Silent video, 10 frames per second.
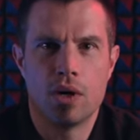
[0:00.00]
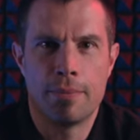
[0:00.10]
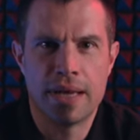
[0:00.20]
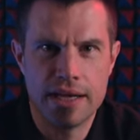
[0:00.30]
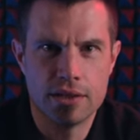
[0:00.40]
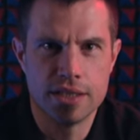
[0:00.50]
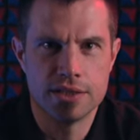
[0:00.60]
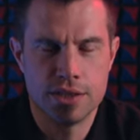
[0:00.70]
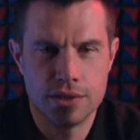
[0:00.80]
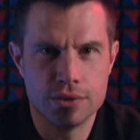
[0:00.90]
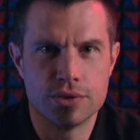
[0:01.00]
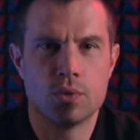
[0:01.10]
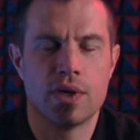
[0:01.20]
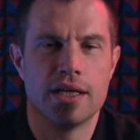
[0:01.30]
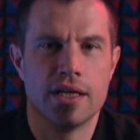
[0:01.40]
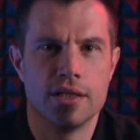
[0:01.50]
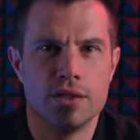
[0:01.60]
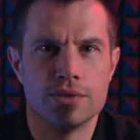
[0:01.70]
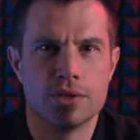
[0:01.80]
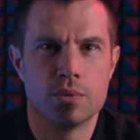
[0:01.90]
a panel is used when a
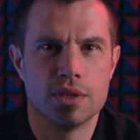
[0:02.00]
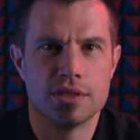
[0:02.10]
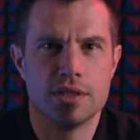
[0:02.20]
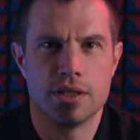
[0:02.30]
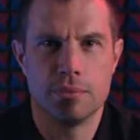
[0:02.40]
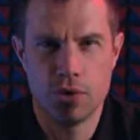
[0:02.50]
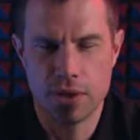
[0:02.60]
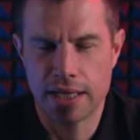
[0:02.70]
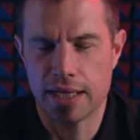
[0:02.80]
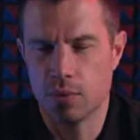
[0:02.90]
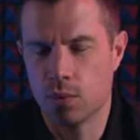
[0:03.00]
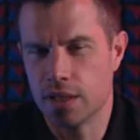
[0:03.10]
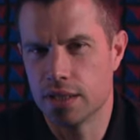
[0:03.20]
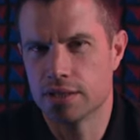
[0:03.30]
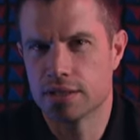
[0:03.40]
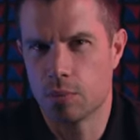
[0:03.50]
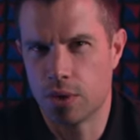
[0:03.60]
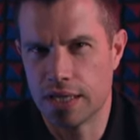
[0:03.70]
user wants to communicate with someone